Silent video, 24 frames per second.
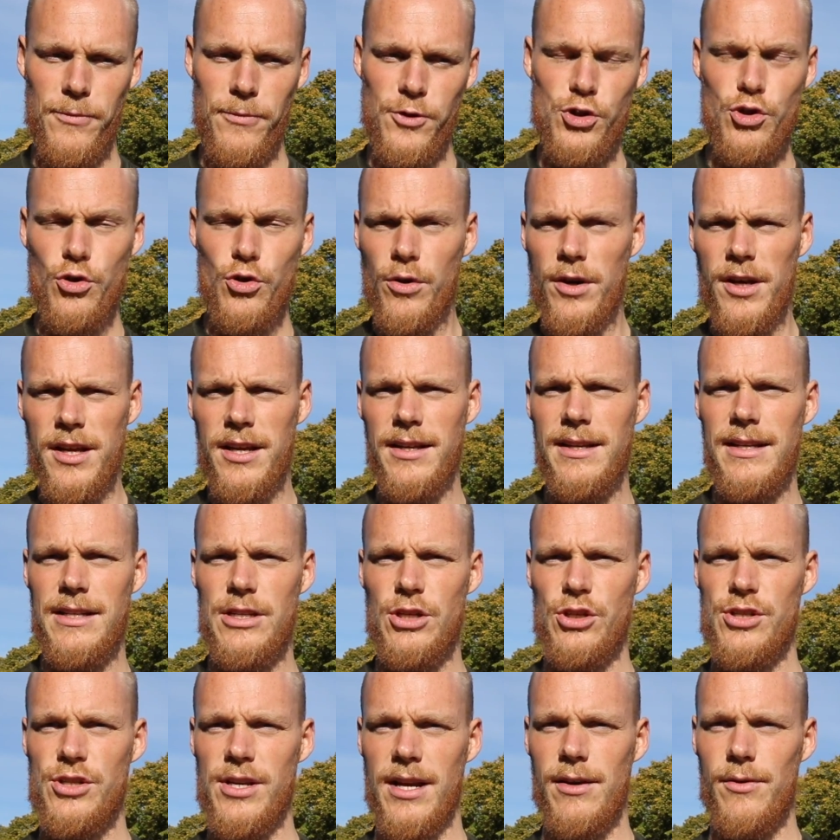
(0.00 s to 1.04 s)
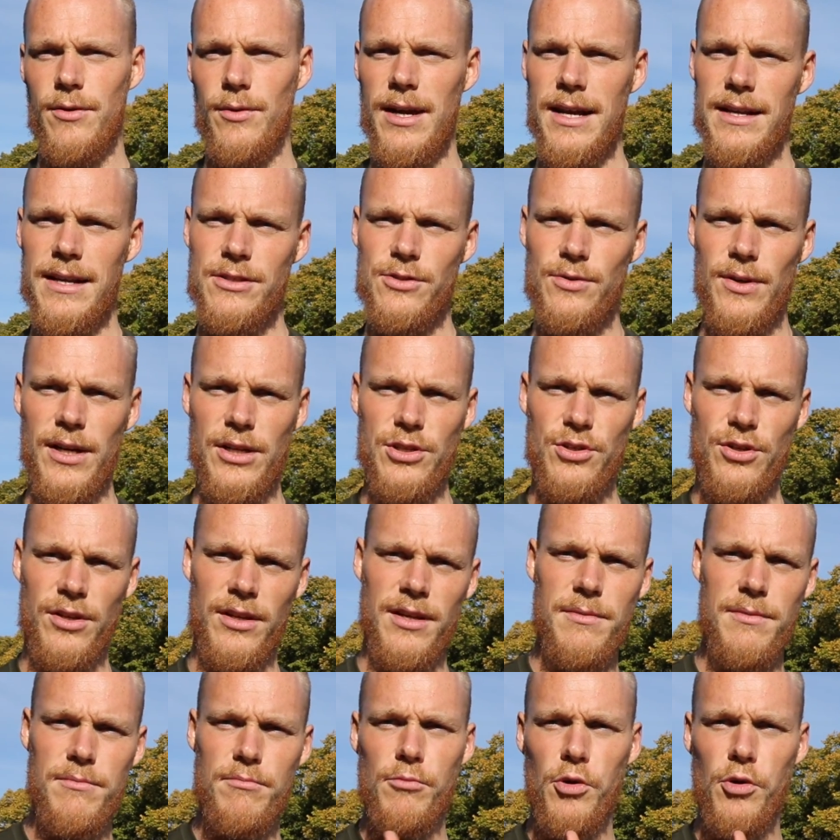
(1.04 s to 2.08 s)
torque you need to generate to
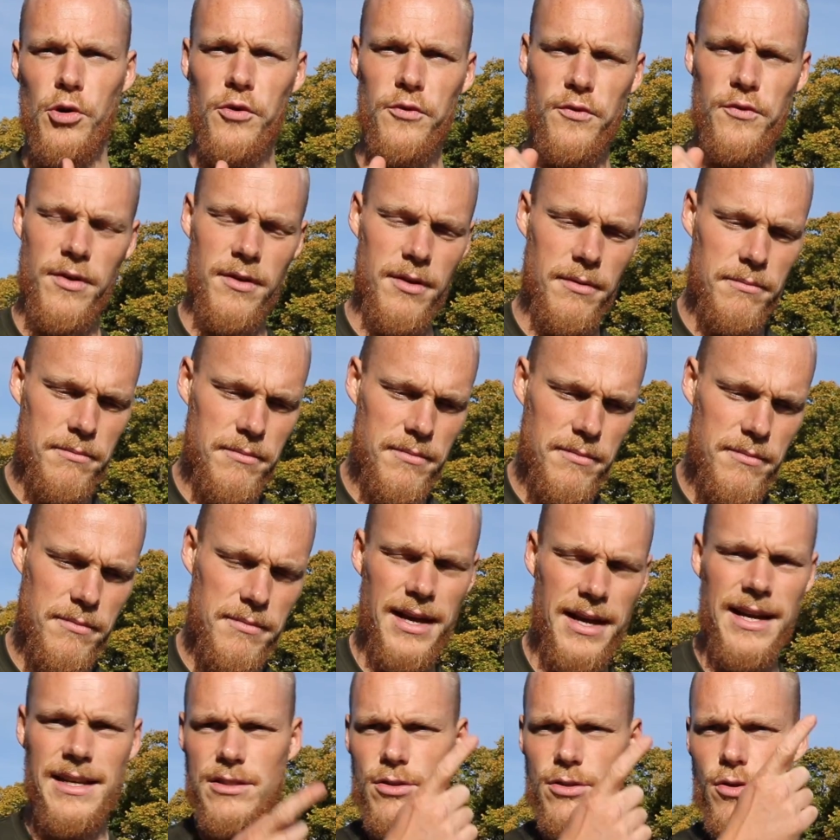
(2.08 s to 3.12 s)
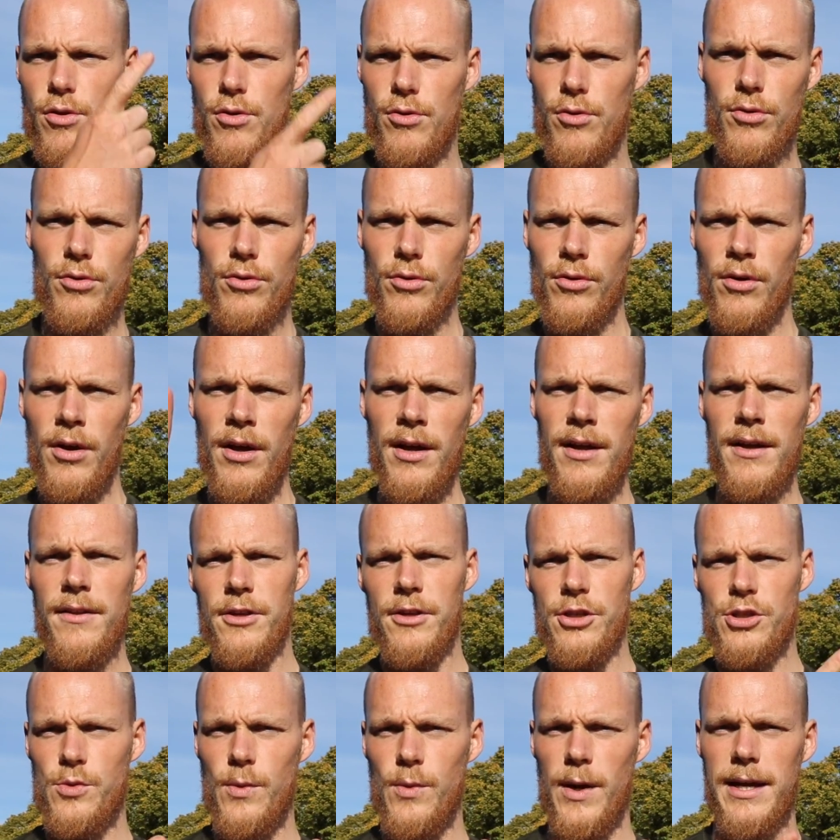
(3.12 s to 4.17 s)
actually move the mace through the
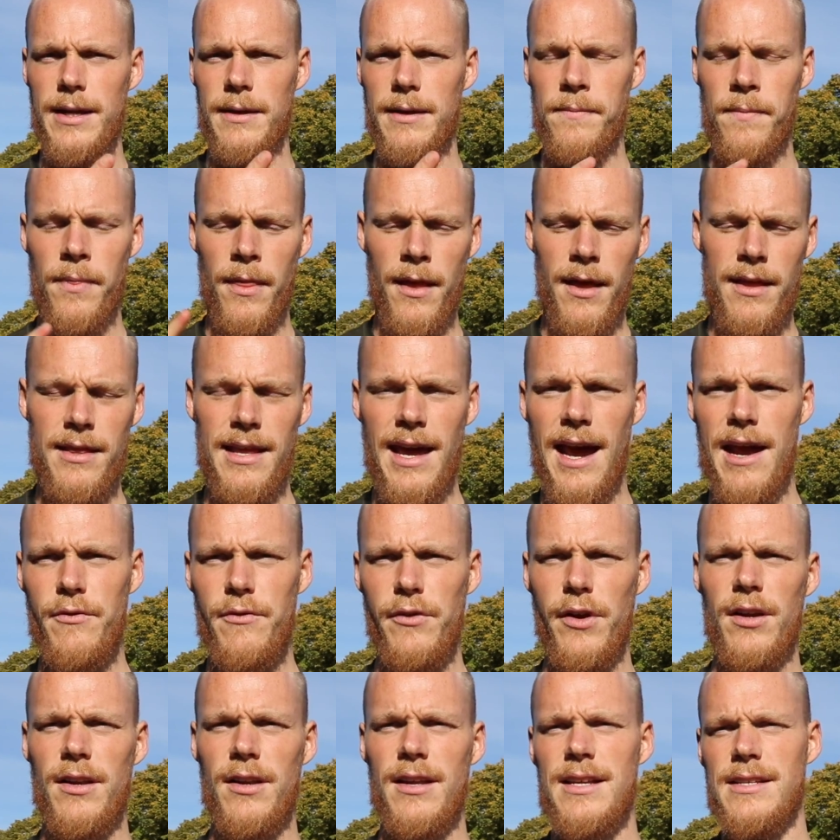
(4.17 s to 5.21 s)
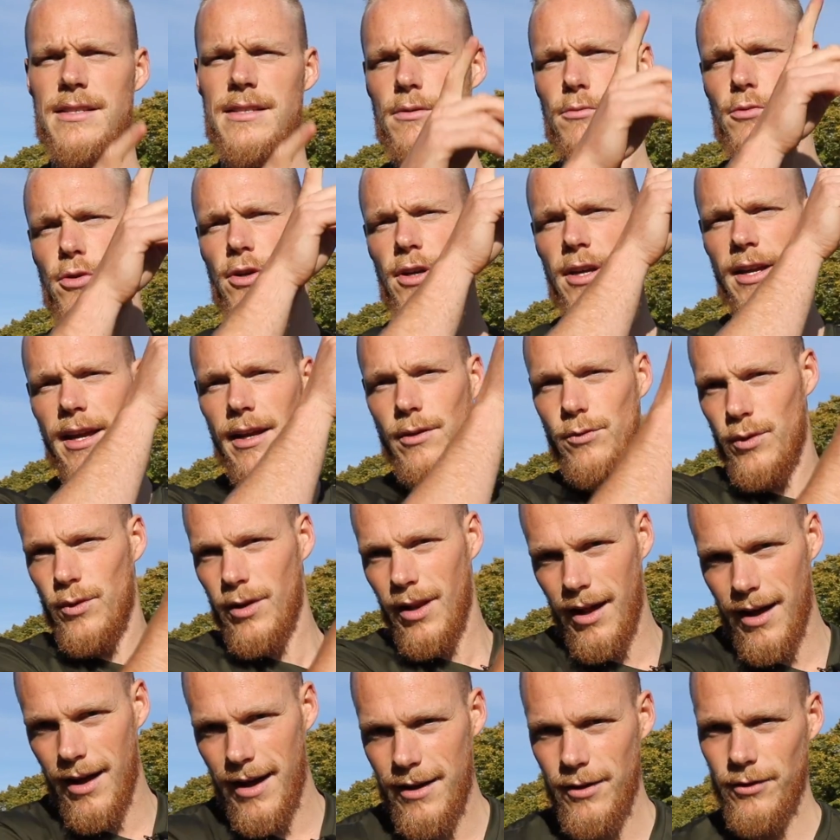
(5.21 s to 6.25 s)
swing. The heavier it is, the more you can
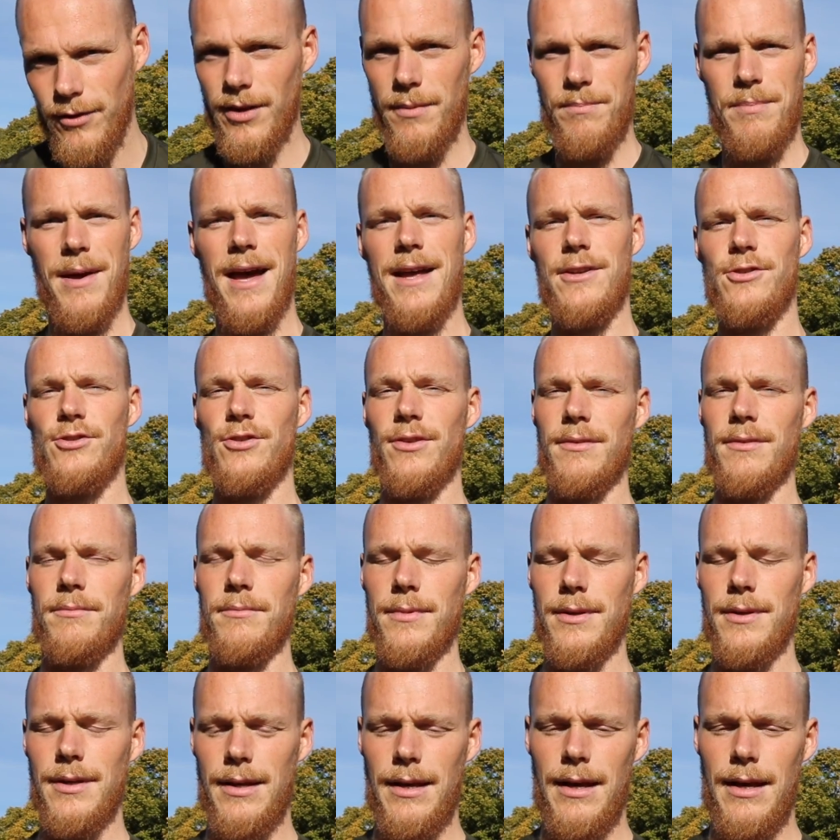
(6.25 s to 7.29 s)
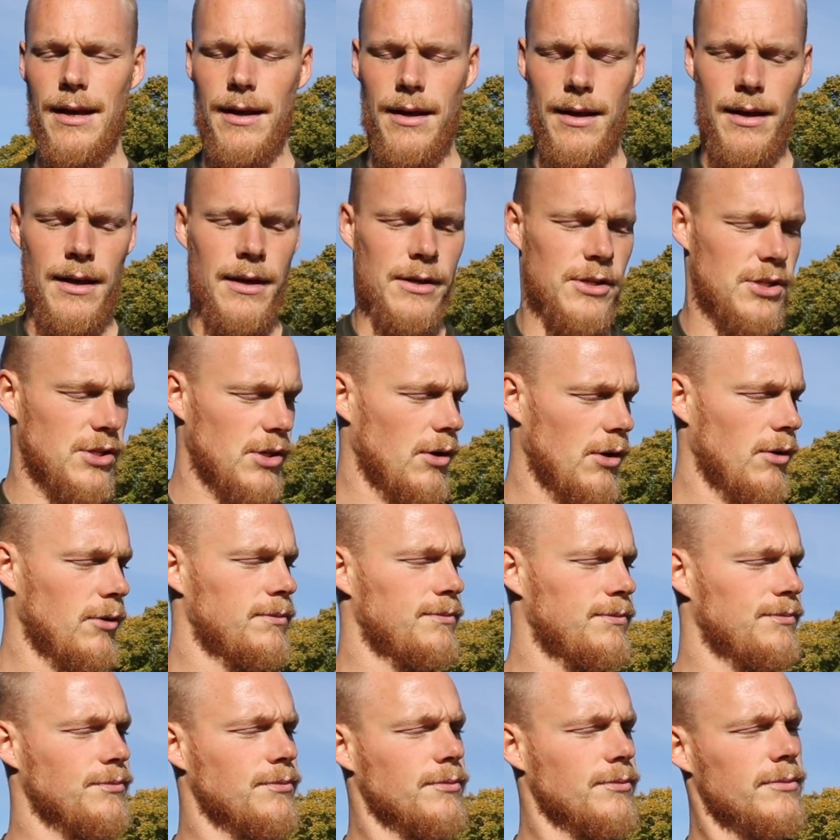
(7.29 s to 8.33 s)
rely on the pendulum. So
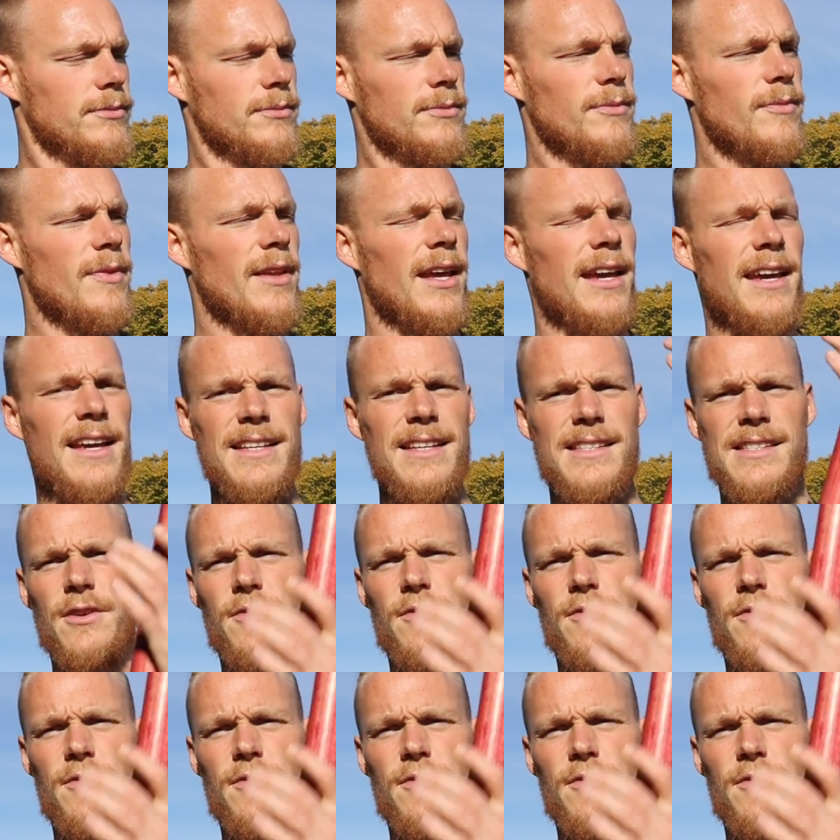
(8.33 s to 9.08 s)
it's a